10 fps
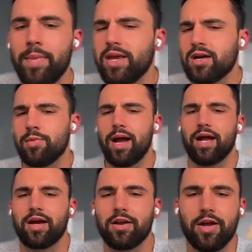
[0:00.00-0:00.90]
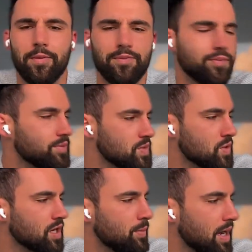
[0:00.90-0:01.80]
Chanel may come back. I don't know.
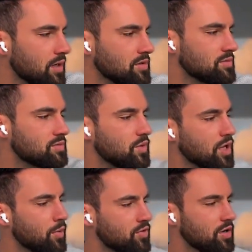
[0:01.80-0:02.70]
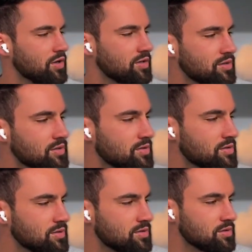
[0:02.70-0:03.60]
Do you want to come back? You want to come over here?
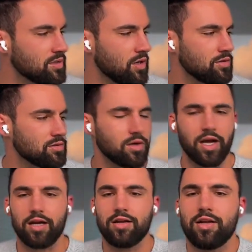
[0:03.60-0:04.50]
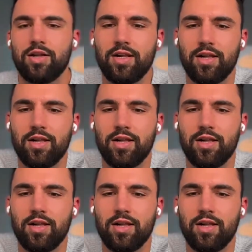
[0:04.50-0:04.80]
No? Okay.